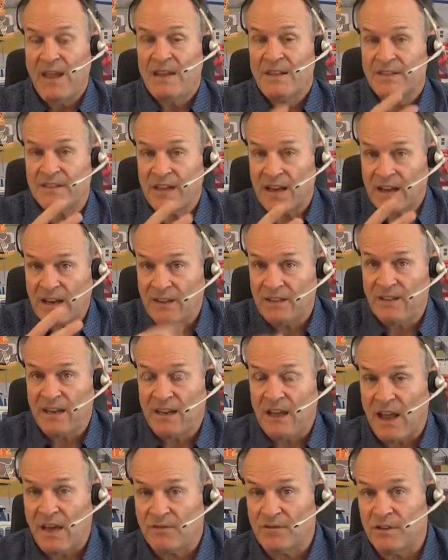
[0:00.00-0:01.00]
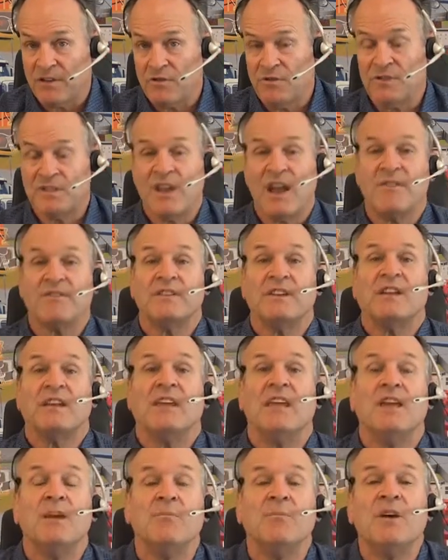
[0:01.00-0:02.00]
Second thing you have to do is you have to
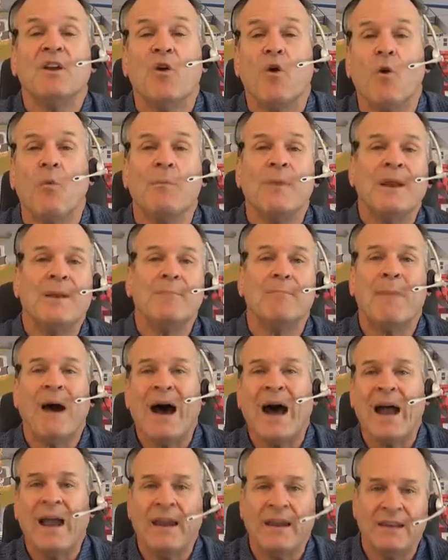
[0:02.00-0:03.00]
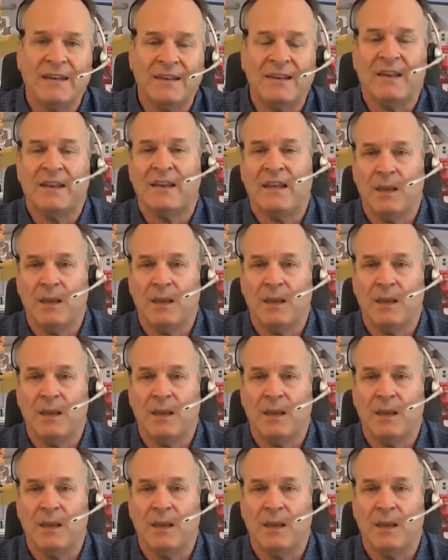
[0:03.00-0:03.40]
keep an open mind.